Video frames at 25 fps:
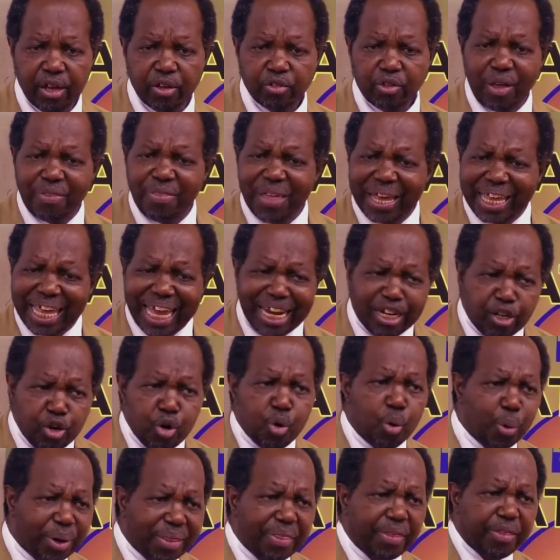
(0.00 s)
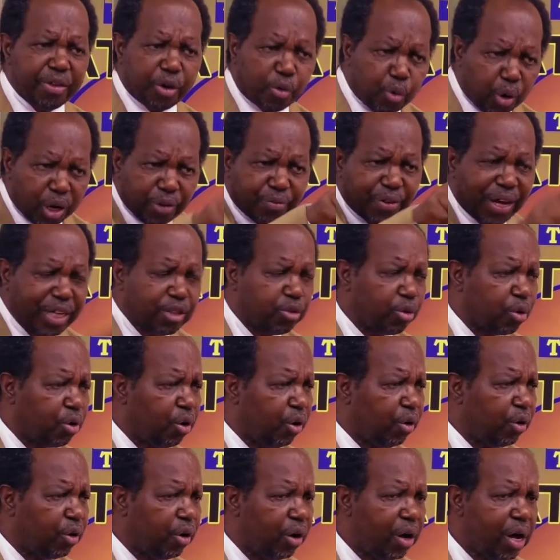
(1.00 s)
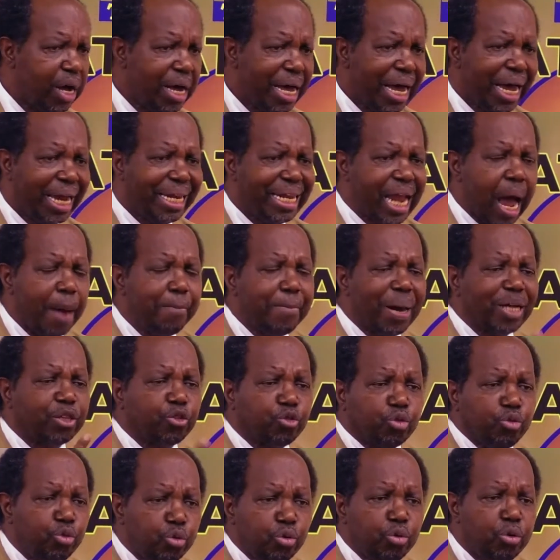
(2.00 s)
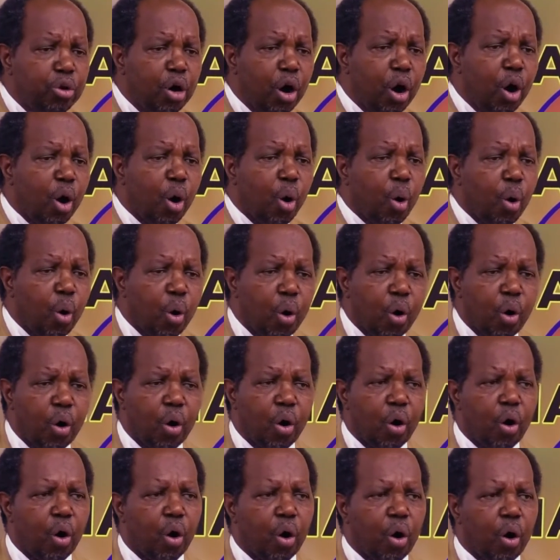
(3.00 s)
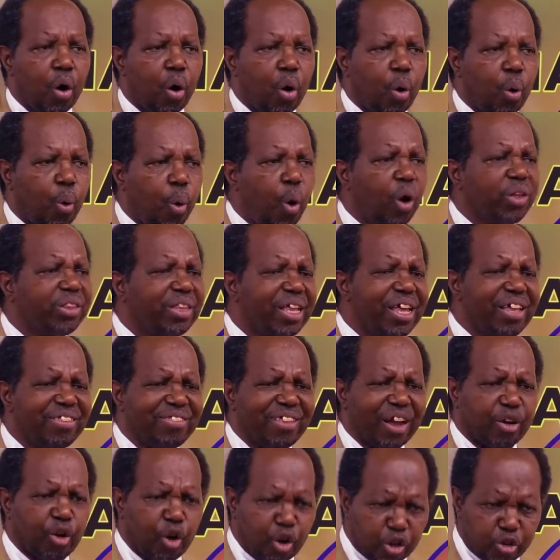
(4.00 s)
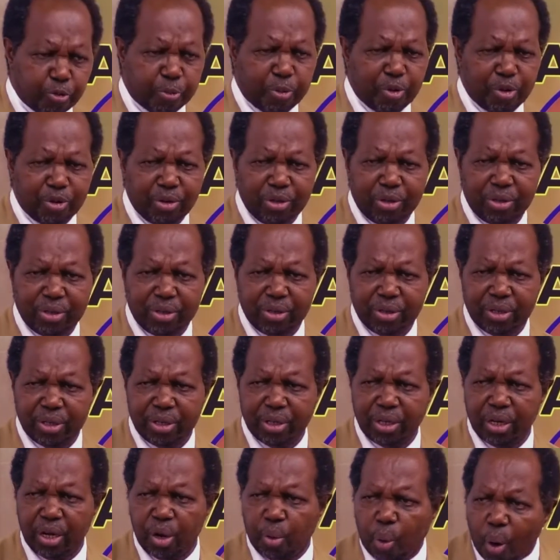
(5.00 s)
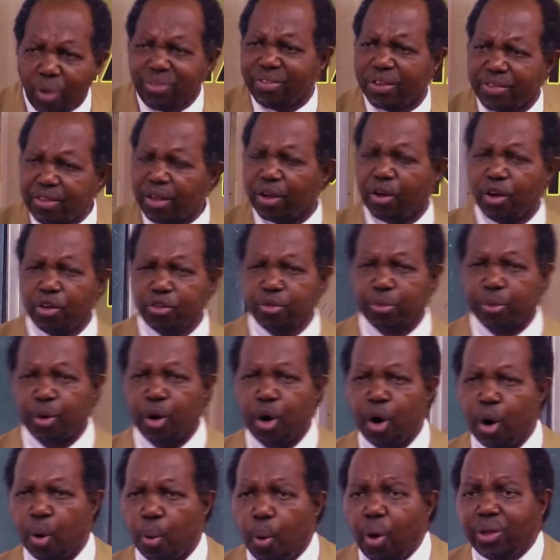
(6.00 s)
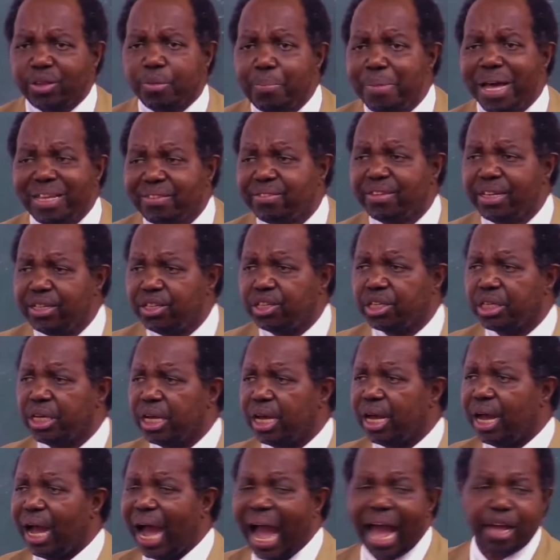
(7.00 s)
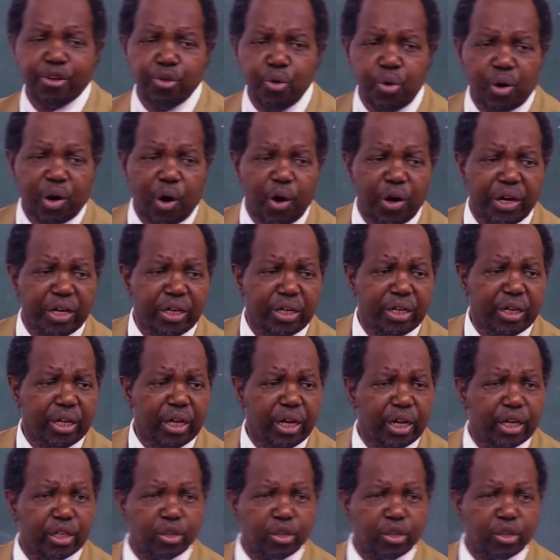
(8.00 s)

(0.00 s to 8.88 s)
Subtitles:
So they can know whether they qualify to go. Number two, what is the gospel? What is the gospel? What message are you going